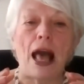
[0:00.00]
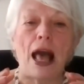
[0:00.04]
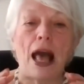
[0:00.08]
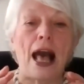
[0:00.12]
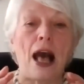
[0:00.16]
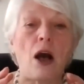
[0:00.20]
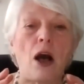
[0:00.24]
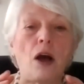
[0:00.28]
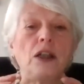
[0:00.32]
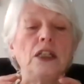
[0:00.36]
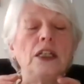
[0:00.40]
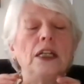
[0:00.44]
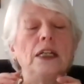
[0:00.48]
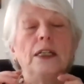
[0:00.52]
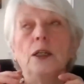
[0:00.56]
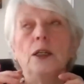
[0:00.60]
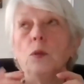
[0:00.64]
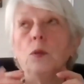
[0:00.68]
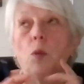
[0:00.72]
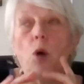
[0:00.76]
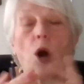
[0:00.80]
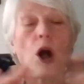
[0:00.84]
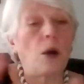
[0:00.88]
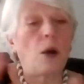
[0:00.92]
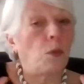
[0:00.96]
our
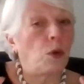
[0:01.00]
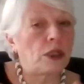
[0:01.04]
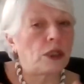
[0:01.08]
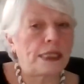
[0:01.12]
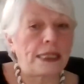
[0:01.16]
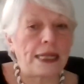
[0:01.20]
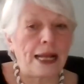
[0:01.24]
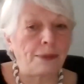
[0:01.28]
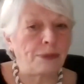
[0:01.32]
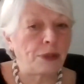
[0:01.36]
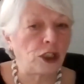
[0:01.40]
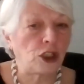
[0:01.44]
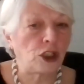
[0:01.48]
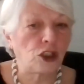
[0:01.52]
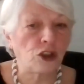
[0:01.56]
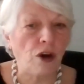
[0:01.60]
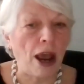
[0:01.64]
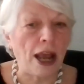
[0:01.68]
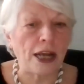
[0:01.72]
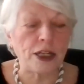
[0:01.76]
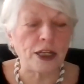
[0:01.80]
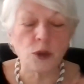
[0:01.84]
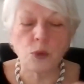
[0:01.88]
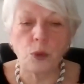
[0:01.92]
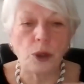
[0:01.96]
work wasn't up to
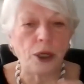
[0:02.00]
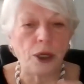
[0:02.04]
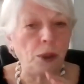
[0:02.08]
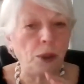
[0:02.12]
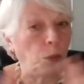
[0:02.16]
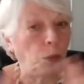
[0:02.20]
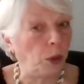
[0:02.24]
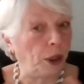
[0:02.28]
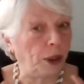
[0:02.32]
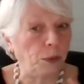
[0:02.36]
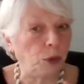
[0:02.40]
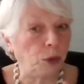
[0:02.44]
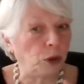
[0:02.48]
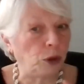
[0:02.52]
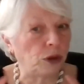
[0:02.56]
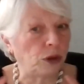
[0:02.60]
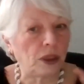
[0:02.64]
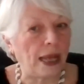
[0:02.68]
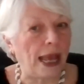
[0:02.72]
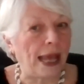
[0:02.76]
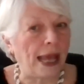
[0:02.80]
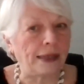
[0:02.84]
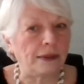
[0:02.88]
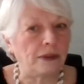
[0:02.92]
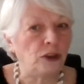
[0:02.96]
scratch, we would
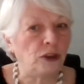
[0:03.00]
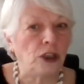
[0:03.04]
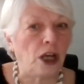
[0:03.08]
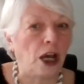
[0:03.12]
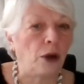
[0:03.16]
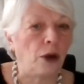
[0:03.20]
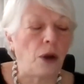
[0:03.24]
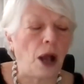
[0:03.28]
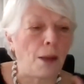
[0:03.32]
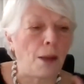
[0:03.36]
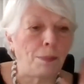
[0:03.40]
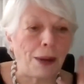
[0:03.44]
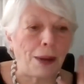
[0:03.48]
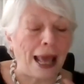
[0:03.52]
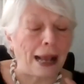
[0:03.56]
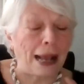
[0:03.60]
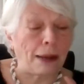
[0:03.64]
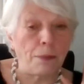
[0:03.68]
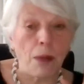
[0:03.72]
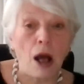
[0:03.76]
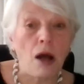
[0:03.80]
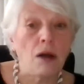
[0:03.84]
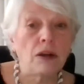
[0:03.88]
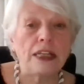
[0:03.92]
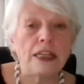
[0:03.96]
get, a black
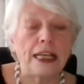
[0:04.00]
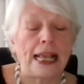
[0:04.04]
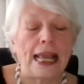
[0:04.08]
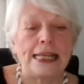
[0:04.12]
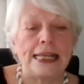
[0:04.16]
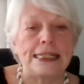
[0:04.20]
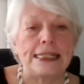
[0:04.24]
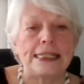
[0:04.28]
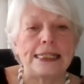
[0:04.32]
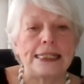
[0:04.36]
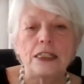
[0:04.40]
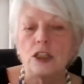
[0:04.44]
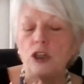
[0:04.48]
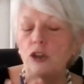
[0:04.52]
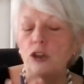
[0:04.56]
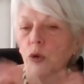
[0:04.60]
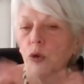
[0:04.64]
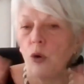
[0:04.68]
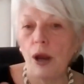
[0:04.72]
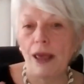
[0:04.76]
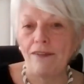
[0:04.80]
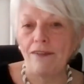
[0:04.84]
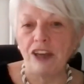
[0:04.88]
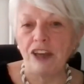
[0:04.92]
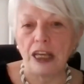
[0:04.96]
mark against us, and
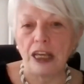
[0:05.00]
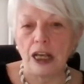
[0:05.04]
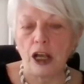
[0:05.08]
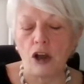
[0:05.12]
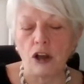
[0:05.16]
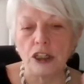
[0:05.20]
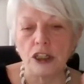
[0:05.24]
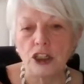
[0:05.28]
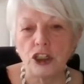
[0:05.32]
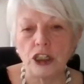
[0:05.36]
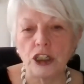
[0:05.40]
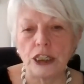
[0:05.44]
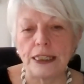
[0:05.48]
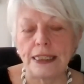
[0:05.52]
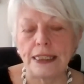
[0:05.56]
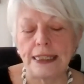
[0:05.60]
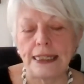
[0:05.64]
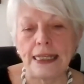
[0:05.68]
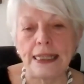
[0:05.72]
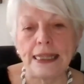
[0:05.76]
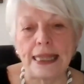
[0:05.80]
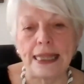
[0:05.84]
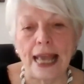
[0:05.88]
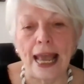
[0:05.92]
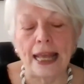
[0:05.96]
all FE colleges
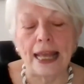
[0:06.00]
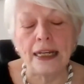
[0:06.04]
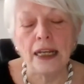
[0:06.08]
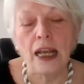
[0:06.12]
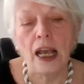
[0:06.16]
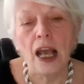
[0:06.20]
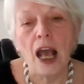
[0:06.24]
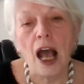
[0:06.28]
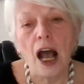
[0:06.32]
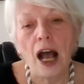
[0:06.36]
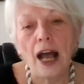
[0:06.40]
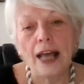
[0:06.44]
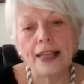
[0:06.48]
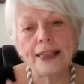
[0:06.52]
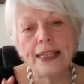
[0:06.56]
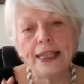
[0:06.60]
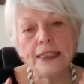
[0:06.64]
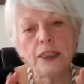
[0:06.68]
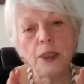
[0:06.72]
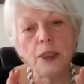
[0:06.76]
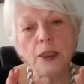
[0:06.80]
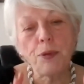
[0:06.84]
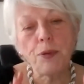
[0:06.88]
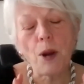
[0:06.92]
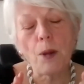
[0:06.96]
did that. I
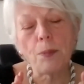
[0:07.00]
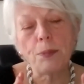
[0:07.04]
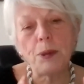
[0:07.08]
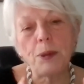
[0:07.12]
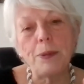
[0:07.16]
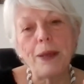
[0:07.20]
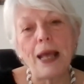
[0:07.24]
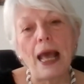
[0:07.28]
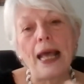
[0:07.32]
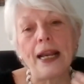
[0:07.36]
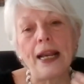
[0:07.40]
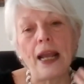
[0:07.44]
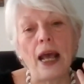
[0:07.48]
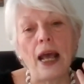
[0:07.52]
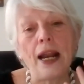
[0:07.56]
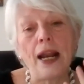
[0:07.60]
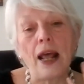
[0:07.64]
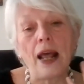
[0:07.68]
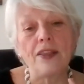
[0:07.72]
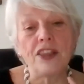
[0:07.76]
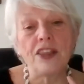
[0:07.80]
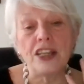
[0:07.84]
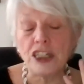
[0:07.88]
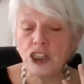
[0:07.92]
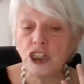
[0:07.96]
think the problem,
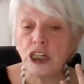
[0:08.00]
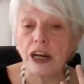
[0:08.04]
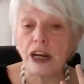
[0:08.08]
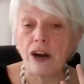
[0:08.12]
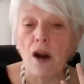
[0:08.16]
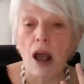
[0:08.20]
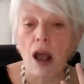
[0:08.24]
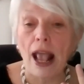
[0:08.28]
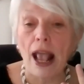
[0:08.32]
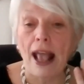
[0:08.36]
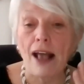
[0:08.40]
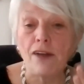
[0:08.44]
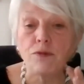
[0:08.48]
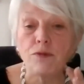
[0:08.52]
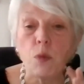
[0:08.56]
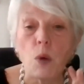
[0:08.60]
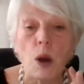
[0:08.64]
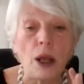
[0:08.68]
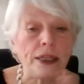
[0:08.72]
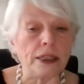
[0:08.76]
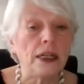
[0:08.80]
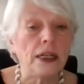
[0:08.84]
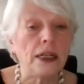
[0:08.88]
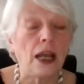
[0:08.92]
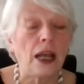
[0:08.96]
and this year I have
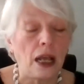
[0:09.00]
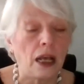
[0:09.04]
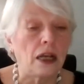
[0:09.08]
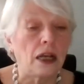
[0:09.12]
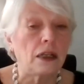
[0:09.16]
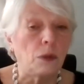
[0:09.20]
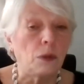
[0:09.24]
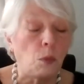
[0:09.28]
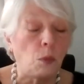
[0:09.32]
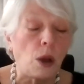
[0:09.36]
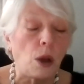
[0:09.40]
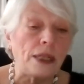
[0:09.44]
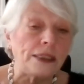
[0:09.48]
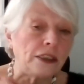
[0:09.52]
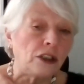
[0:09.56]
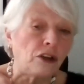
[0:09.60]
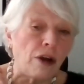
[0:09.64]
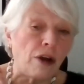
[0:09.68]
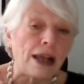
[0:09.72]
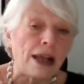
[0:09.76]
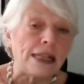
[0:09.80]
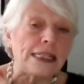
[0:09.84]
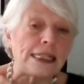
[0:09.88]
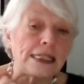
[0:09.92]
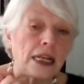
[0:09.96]
one
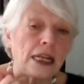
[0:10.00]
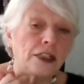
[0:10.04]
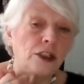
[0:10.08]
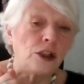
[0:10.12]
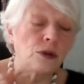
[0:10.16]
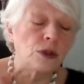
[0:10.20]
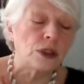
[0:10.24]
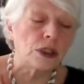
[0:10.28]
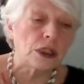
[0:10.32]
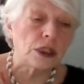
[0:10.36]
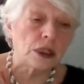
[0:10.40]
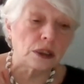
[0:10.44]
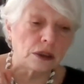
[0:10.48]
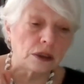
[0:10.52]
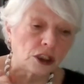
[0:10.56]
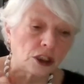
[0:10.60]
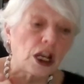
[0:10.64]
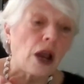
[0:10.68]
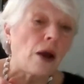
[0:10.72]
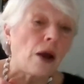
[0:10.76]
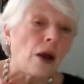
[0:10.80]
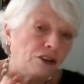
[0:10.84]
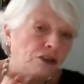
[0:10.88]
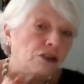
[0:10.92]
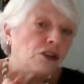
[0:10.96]
grandson who's
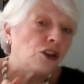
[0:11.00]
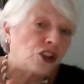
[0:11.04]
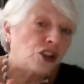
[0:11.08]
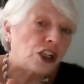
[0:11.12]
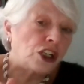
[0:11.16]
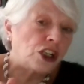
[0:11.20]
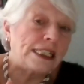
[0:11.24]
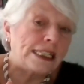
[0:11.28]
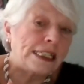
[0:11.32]
going through